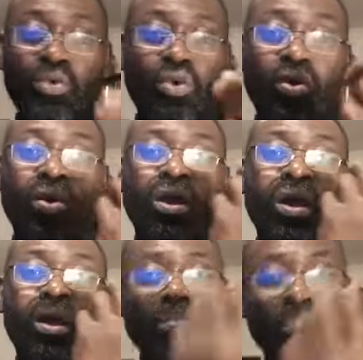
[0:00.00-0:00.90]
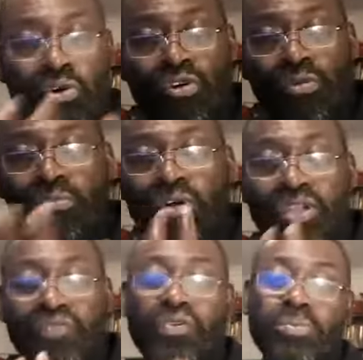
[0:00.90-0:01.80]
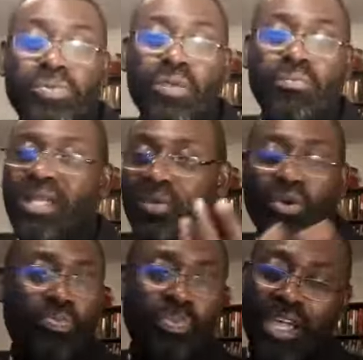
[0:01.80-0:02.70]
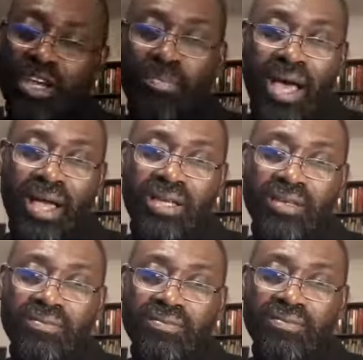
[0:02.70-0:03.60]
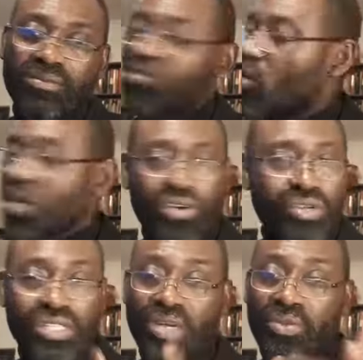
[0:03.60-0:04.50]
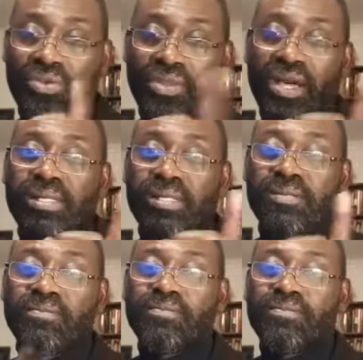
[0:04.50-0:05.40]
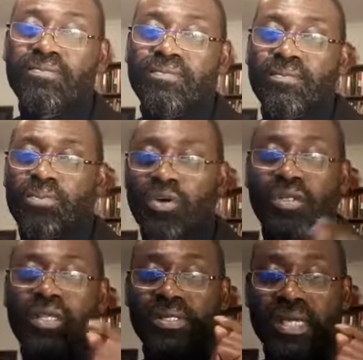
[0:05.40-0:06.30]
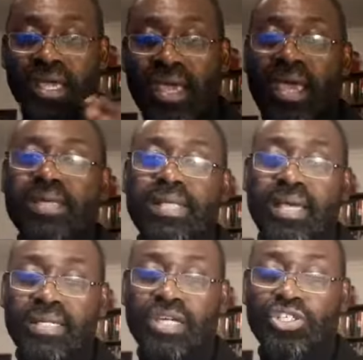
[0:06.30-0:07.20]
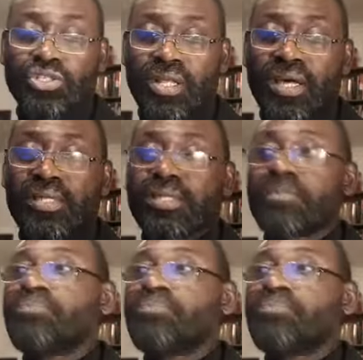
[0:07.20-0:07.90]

will borrow money from somebody and will not pay it back. No Christian will do that, because there is a curse attached to that.